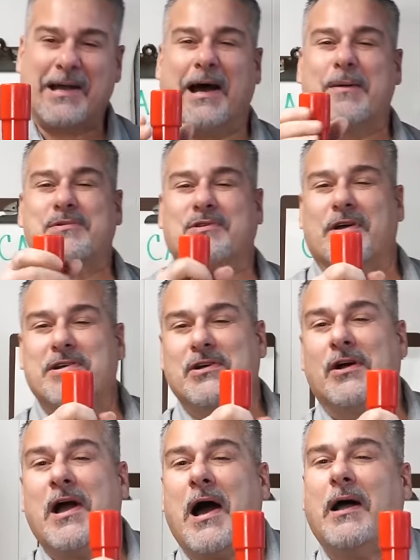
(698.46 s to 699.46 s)
I'm sorry,
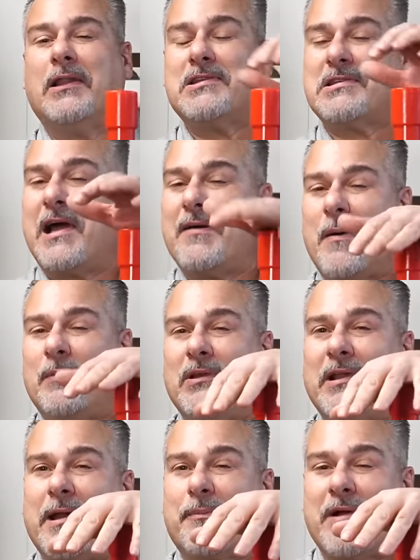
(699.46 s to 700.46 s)
Joe. Listen, I'm a
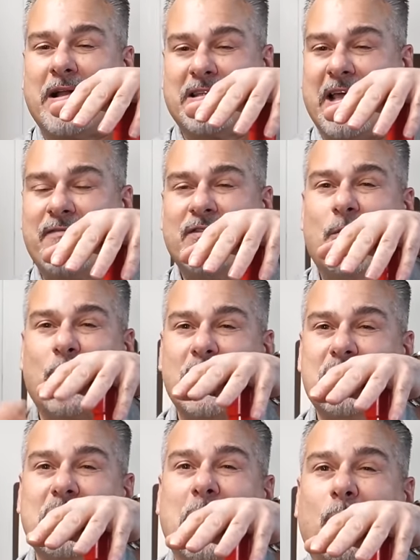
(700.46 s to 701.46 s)
little out of practice. I haven't done one of
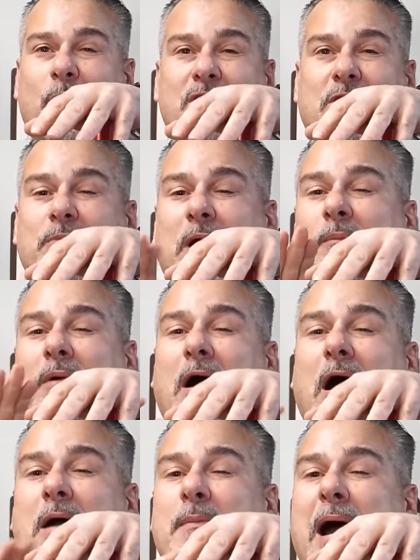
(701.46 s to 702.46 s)
these in a couple weeks. I'm
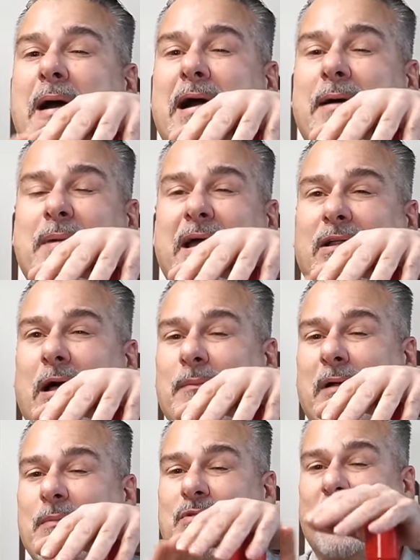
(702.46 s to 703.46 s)
trying
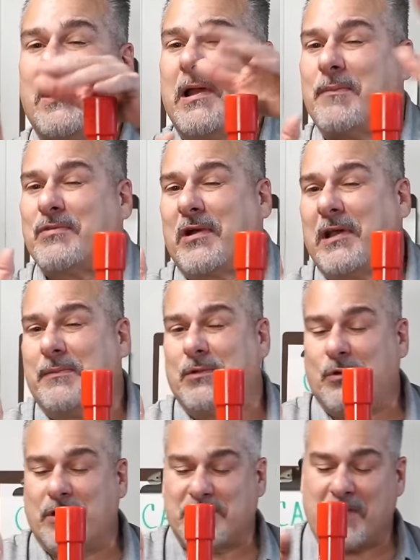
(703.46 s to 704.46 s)
to
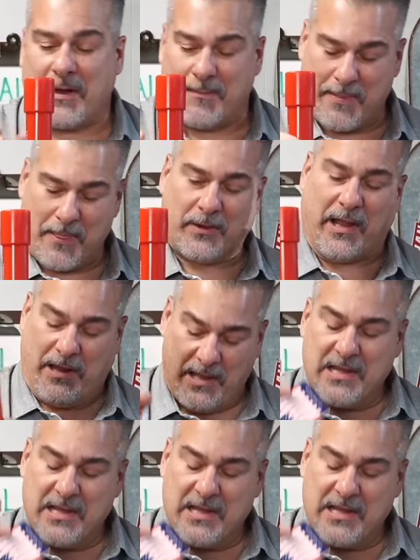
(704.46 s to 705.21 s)
do a good job. Okay.